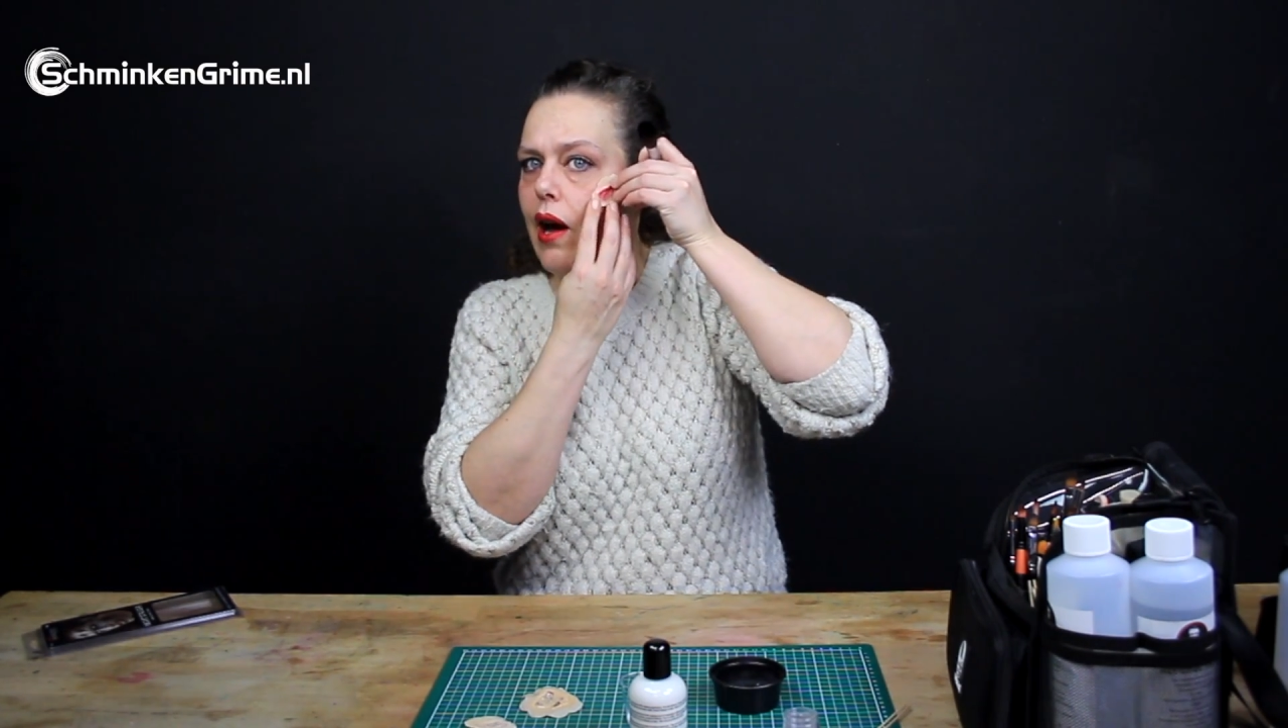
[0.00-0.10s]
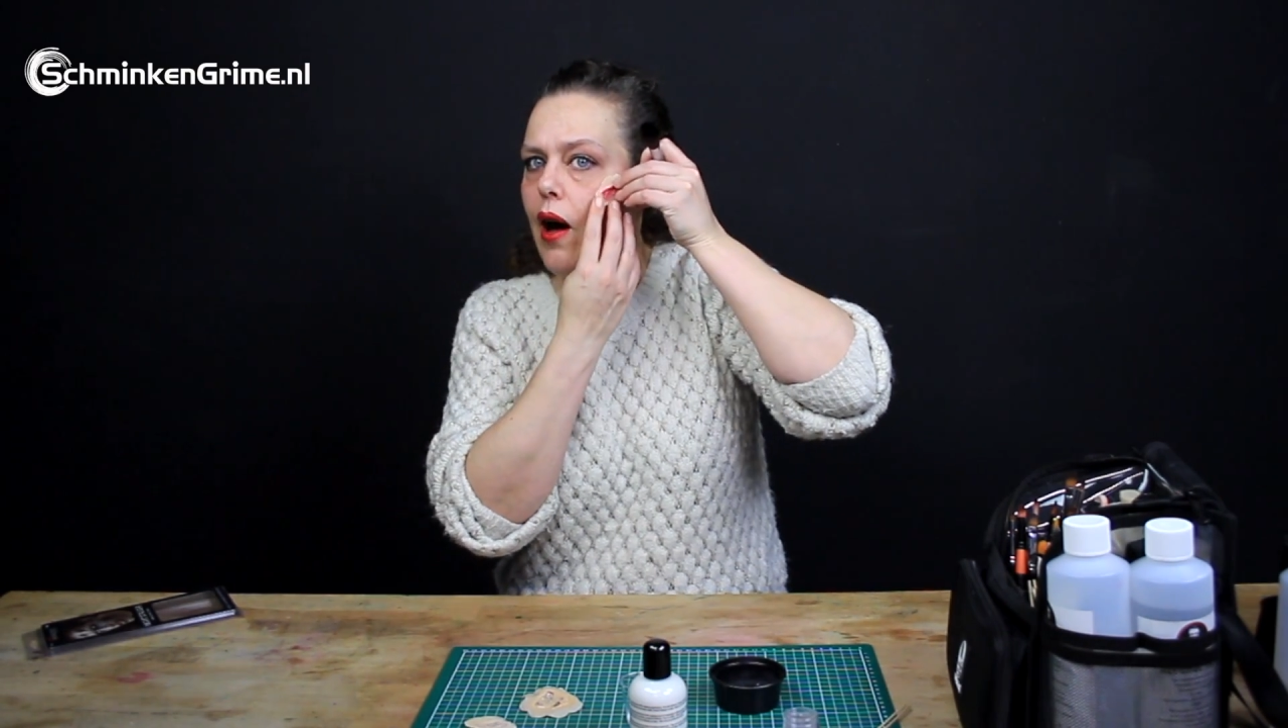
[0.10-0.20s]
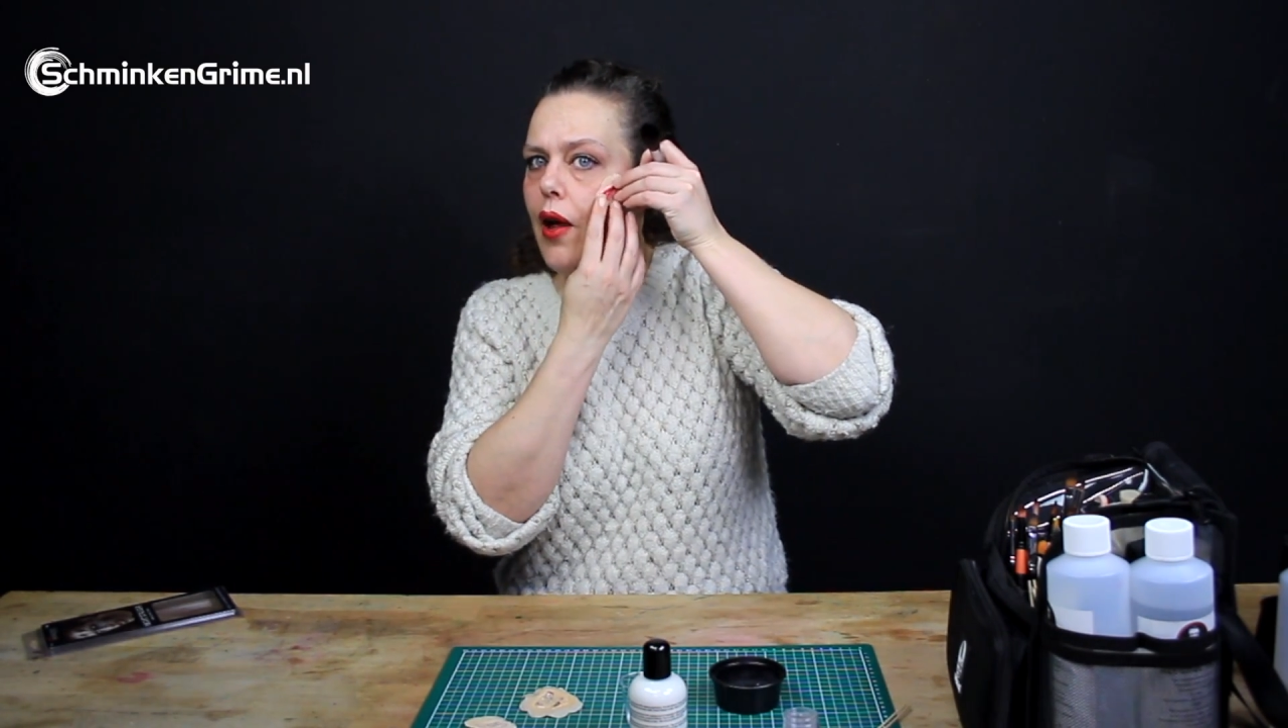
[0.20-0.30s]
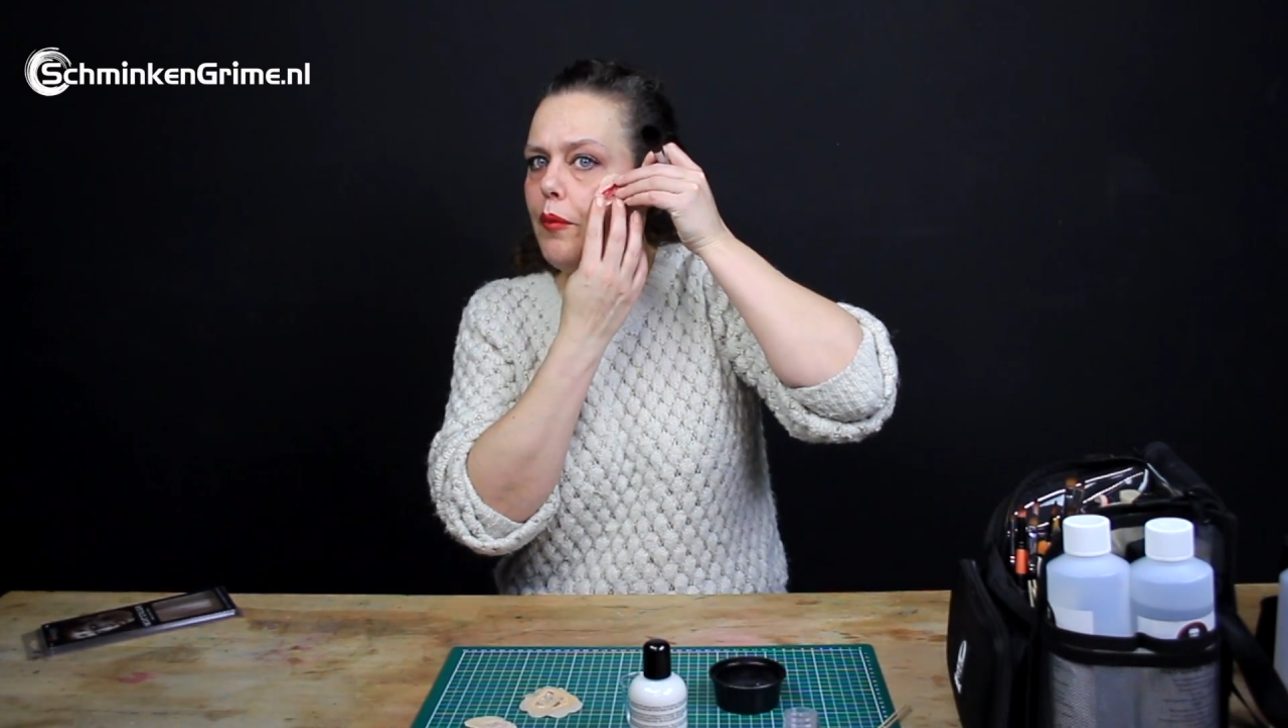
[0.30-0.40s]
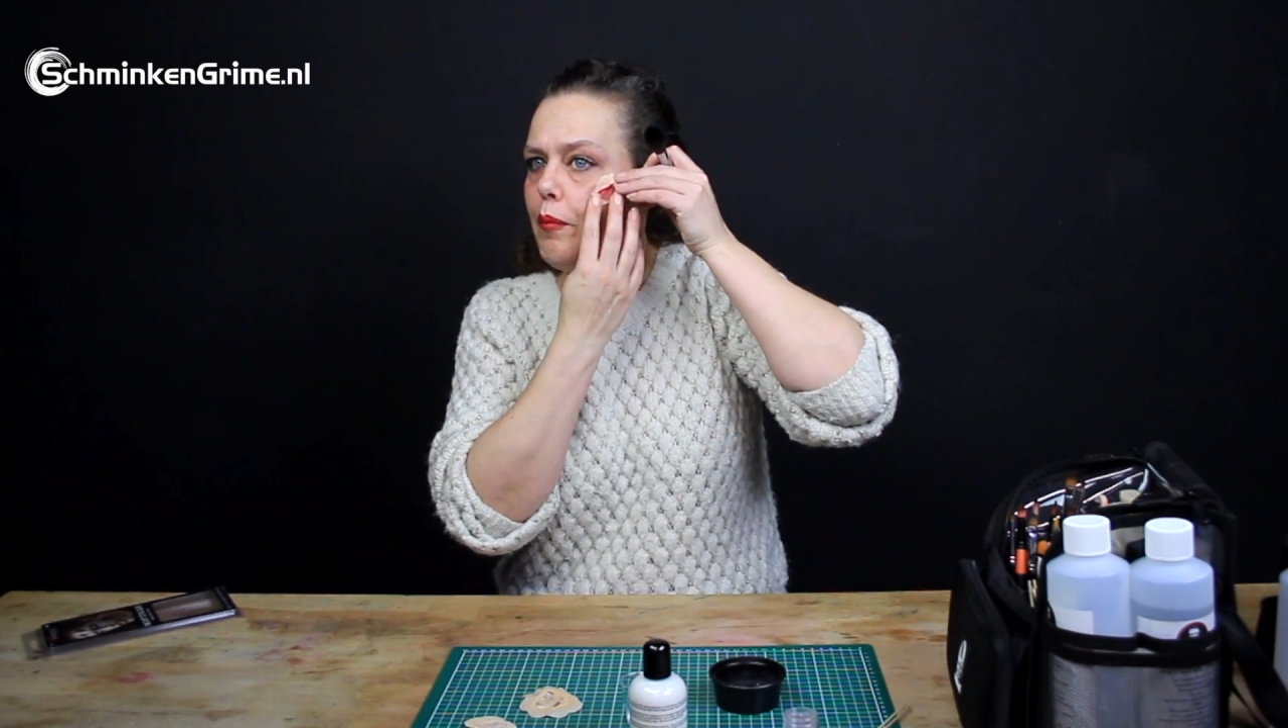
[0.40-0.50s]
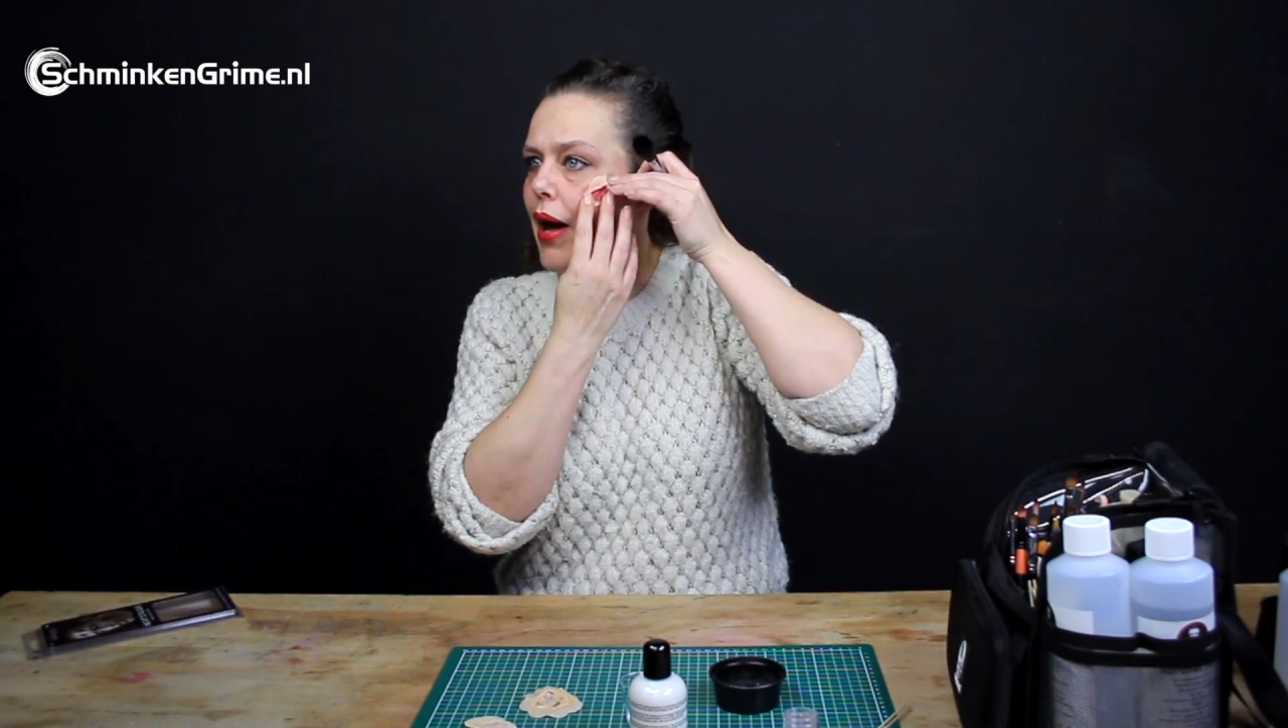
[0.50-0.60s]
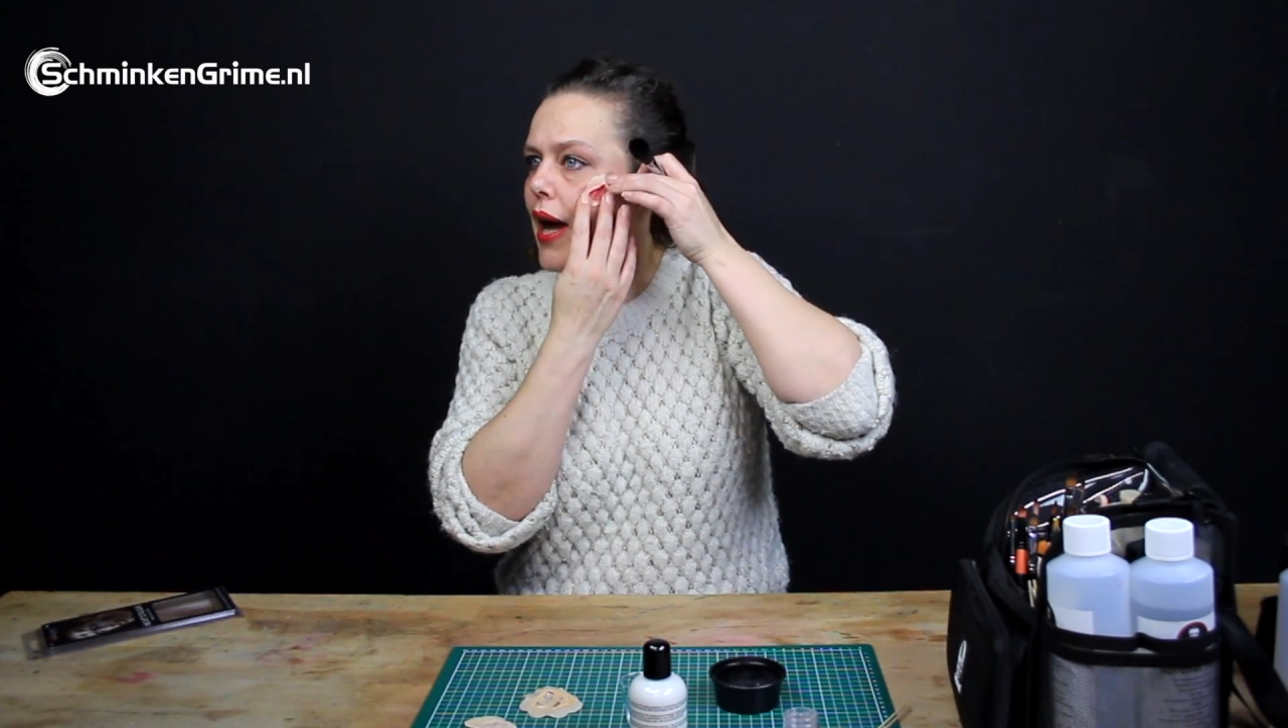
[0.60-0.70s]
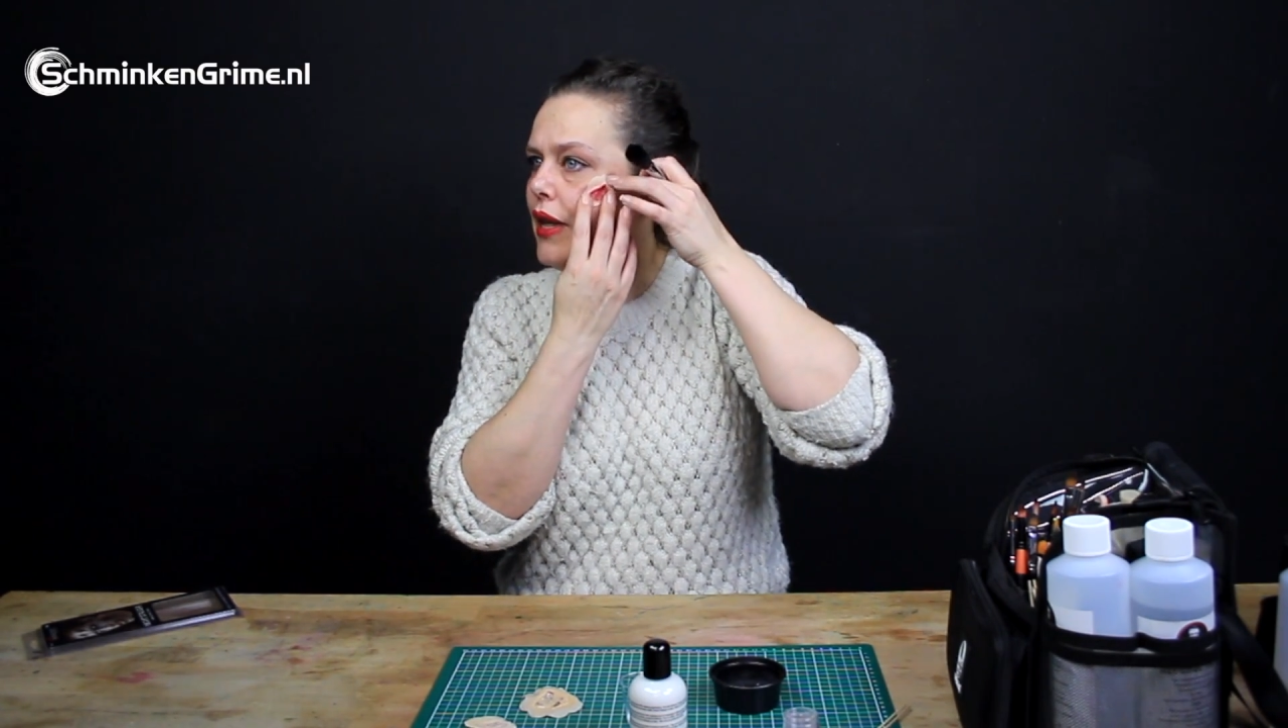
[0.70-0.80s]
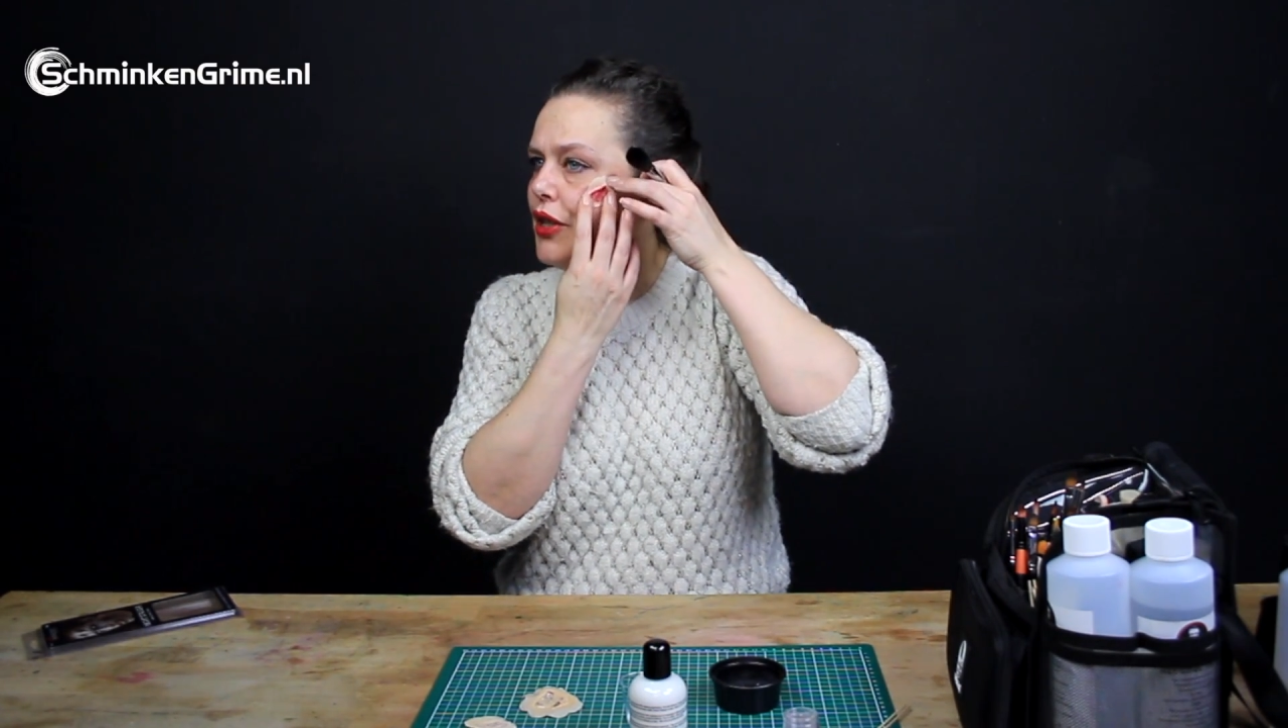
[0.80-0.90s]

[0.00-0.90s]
on my